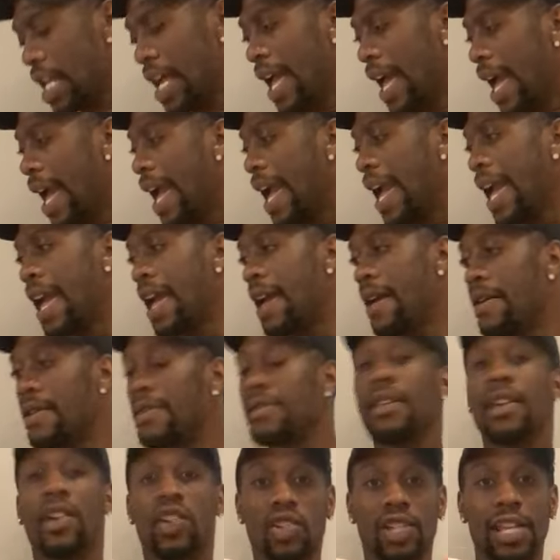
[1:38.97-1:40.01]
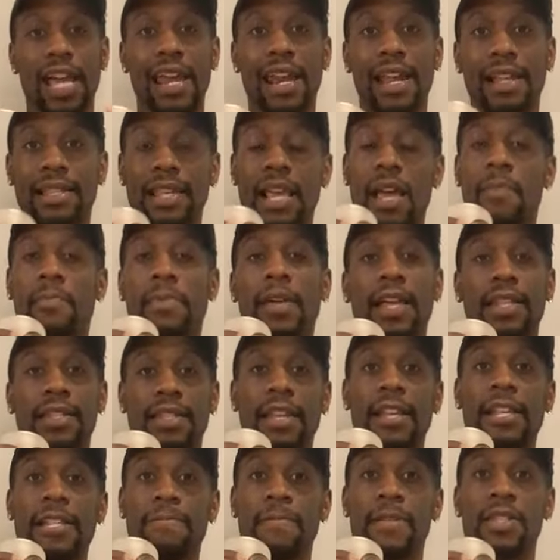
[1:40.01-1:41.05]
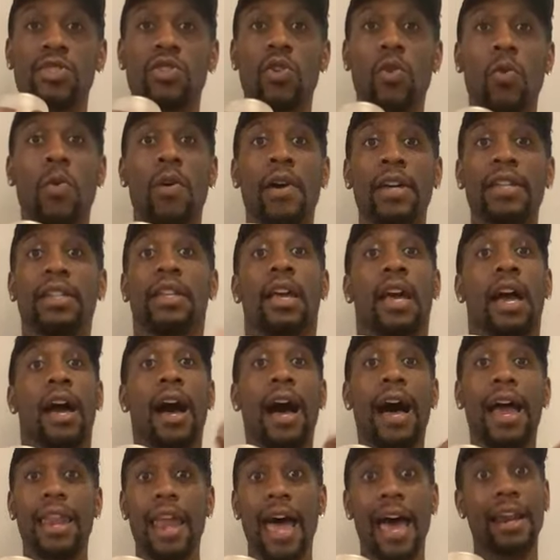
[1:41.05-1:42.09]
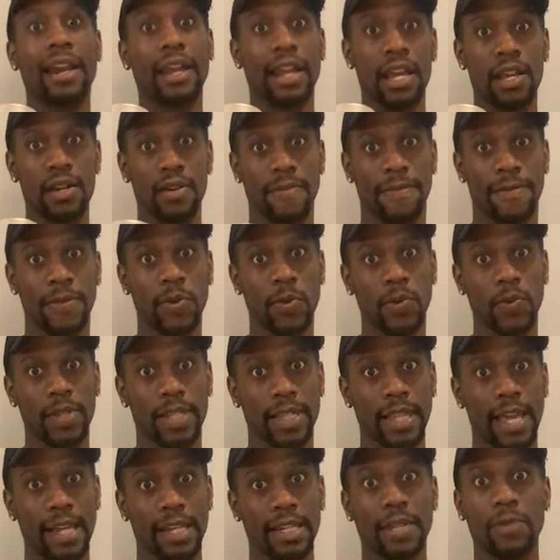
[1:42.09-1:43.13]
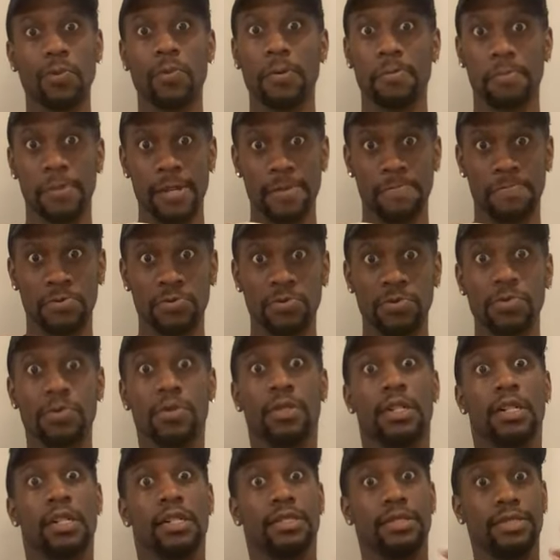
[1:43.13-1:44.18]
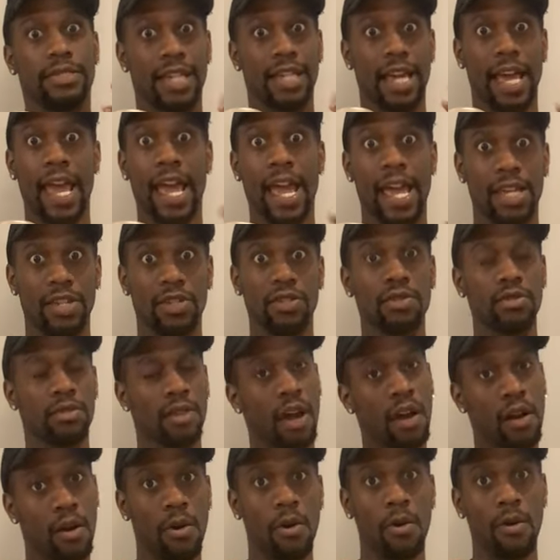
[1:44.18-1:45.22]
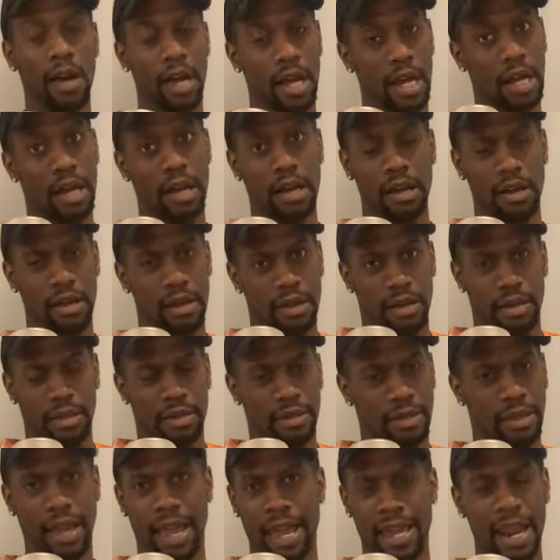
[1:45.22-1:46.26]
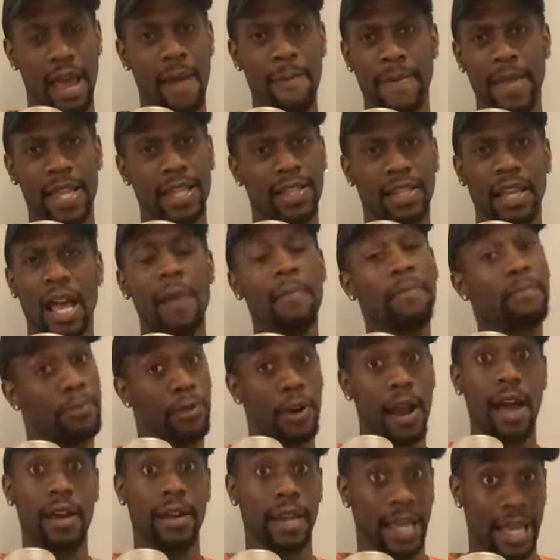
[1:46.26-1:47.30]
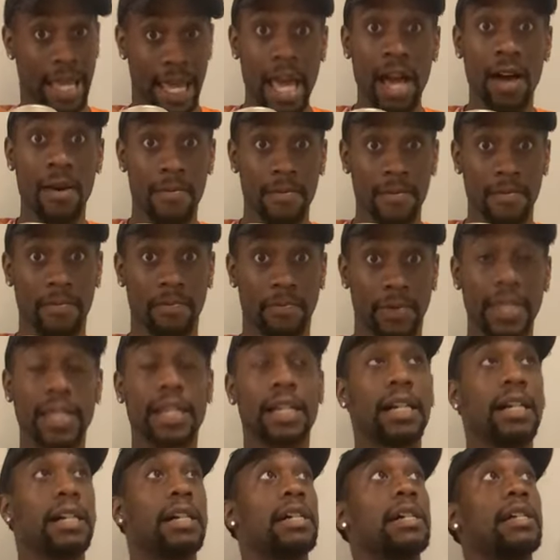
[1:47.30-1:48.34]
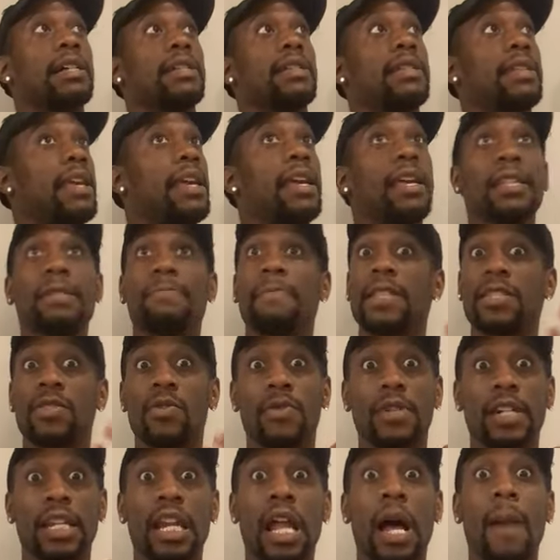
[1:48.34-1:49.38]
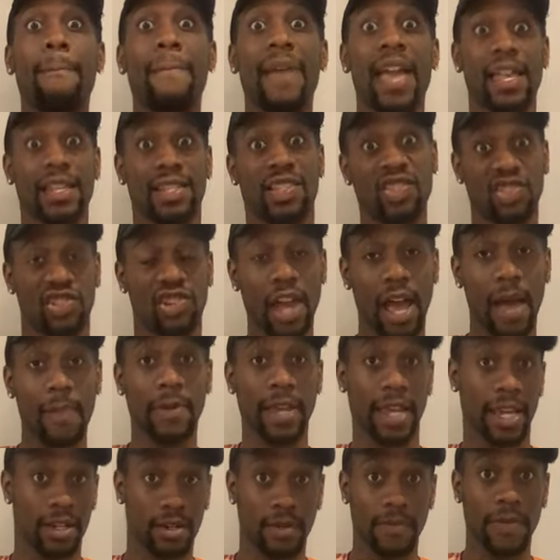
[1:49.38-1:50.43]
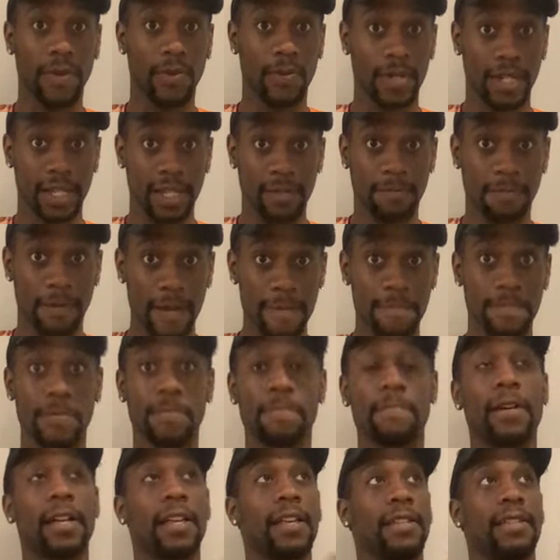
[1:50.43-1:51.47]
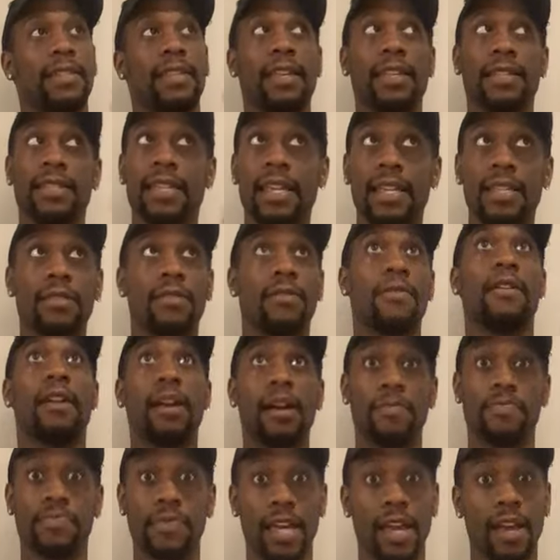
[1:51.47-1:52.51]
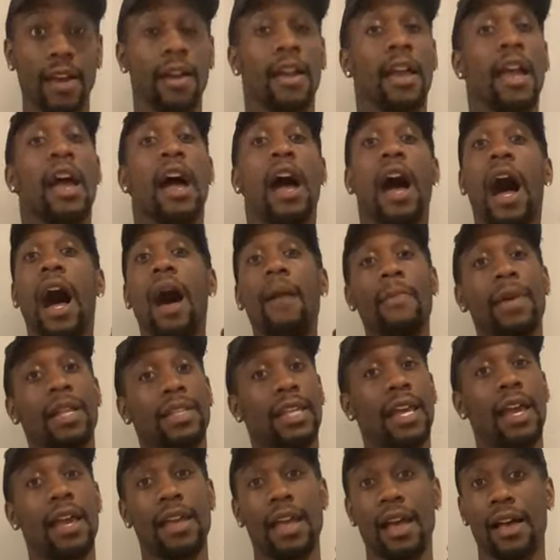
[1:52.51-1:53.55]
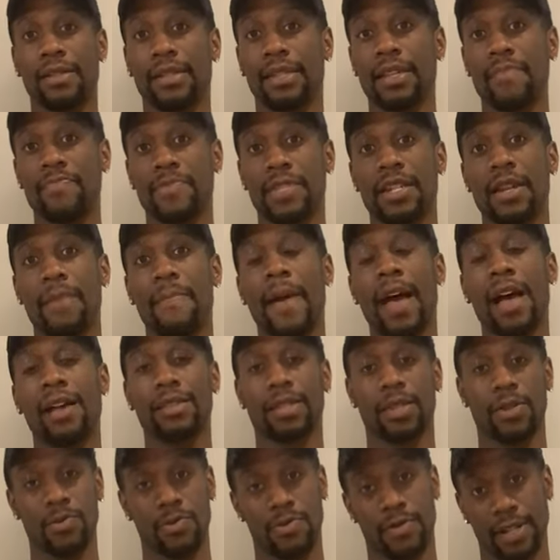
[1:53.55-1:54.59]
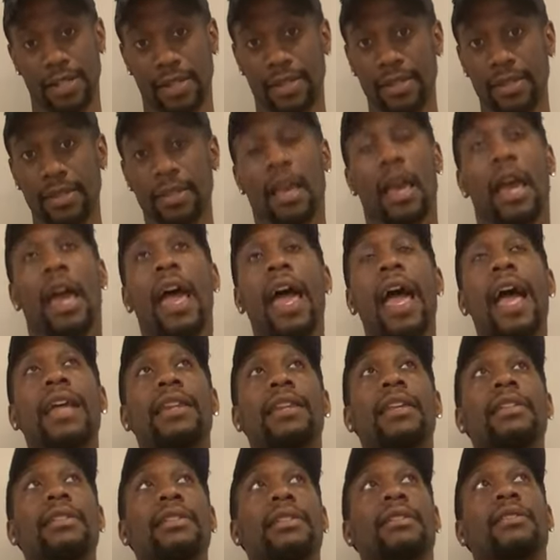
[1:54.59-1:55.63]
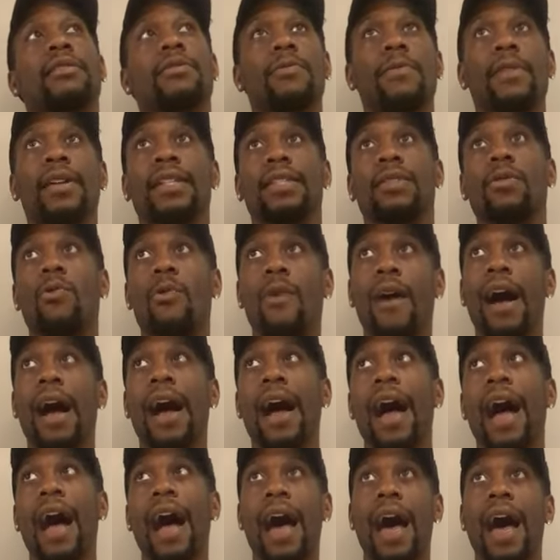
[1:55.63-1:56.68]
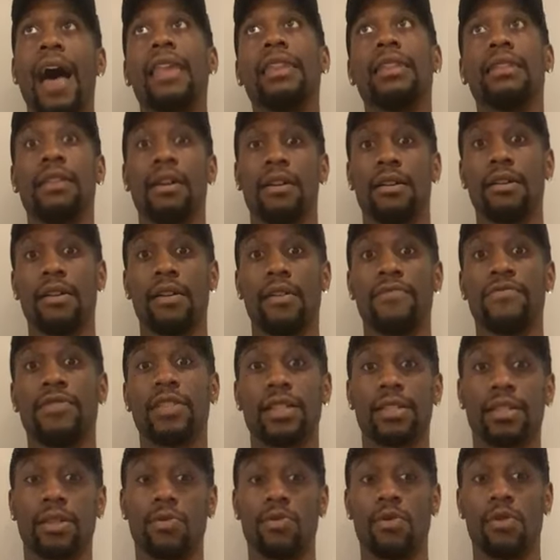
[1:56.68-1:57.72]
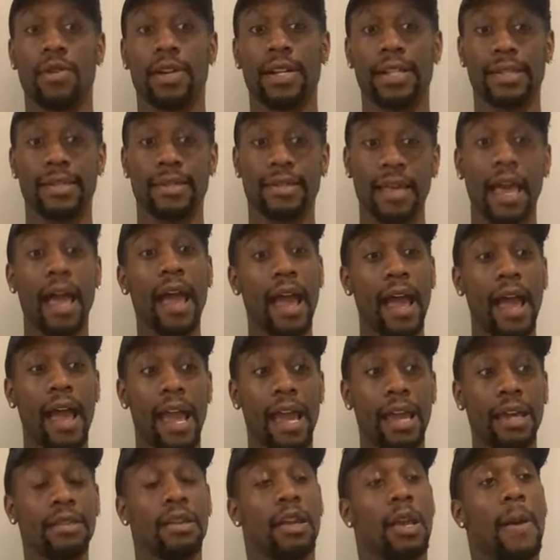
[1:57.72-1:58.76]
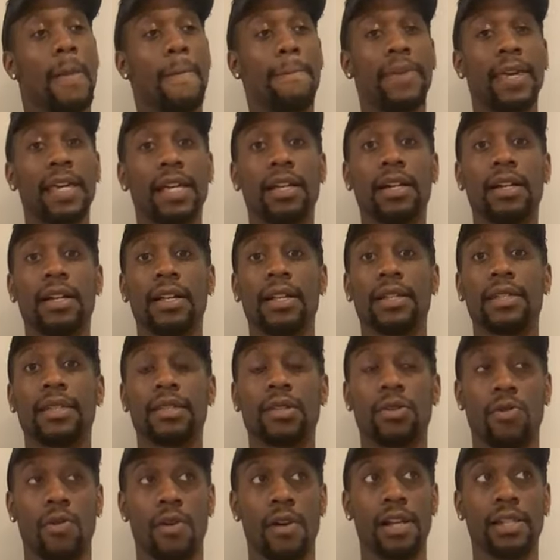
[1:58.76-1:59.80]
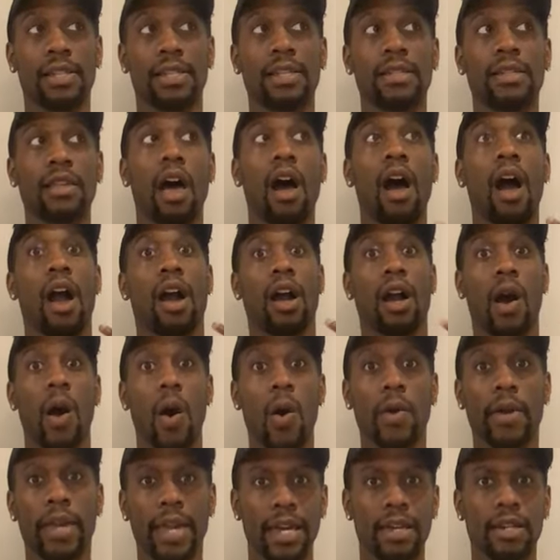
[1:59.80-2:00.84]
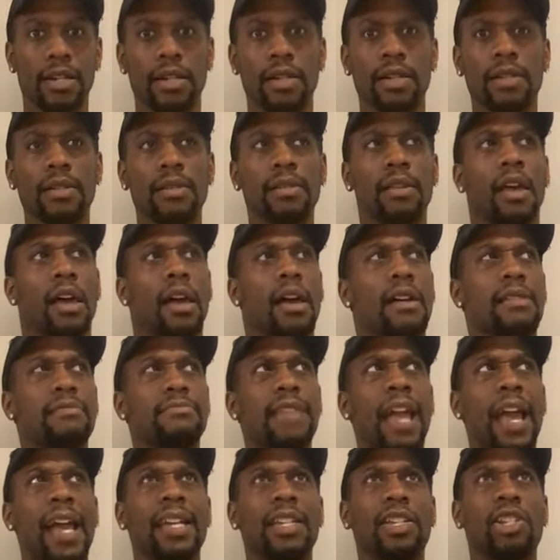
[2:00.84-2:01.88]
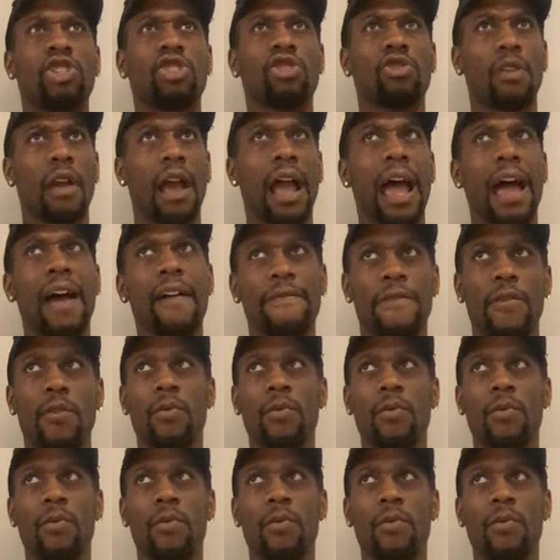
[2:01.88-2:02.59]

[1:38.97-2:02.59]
And shout out to him, because he's been doing a lot of interviews lately with people that, you know, and I'm proud of him, because he's been doing an amazing job of interviewing these people, because he's getting on up there. I'm going to tell y'all something about Tauruses, and this is the reason why I love the Taurus sign, because Tauruses are go-getters. They strive for